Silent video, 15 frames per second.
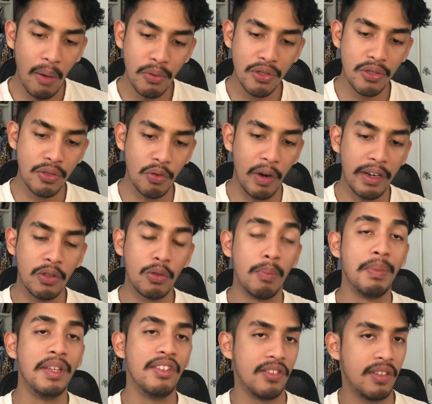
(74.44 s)
was trying to
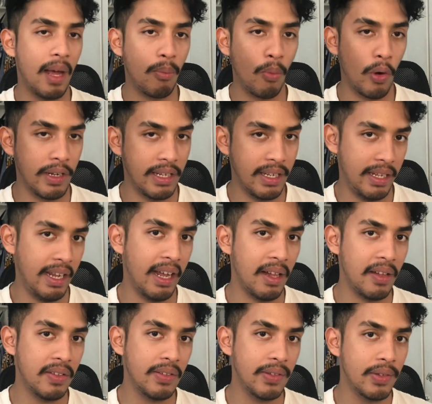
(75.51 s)
be someone
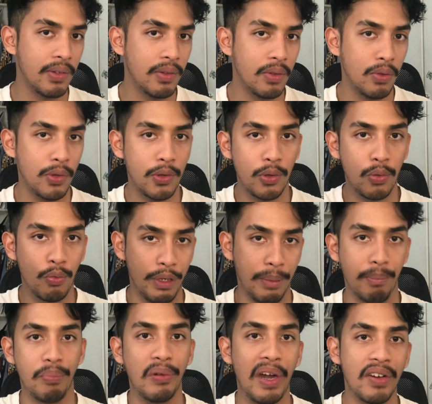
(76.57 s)
else to
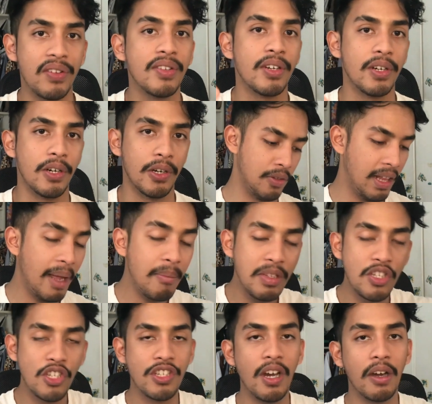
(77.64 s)
impress her. So let me
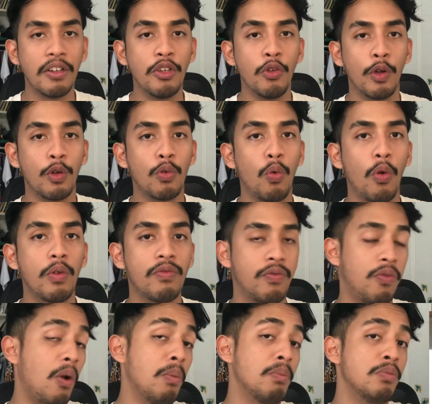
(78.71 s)
share you a quote
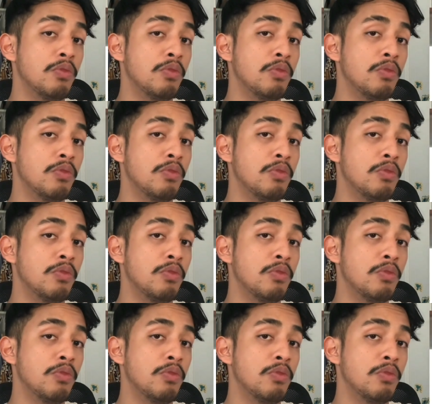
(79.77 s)
from